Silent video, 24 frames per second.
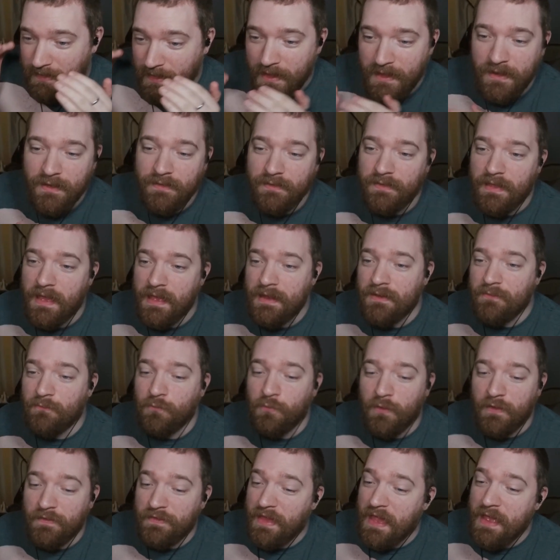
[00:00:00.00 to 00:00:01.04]

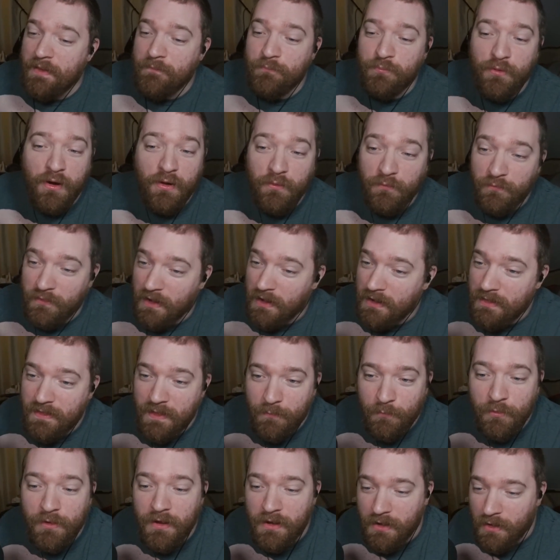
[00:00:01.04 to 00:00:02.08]
Bro, none of
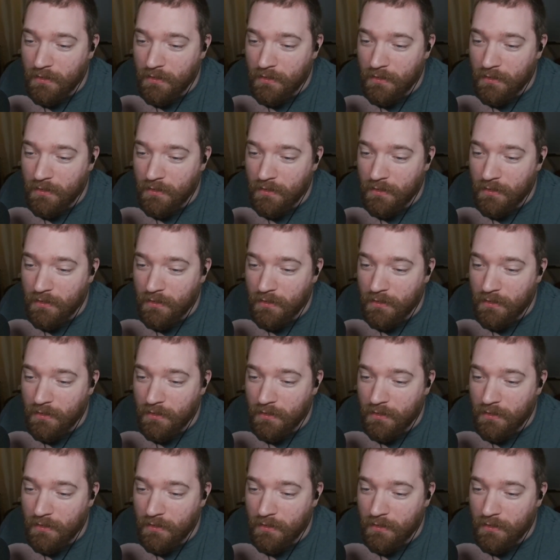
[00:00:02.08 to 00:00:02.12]
them would have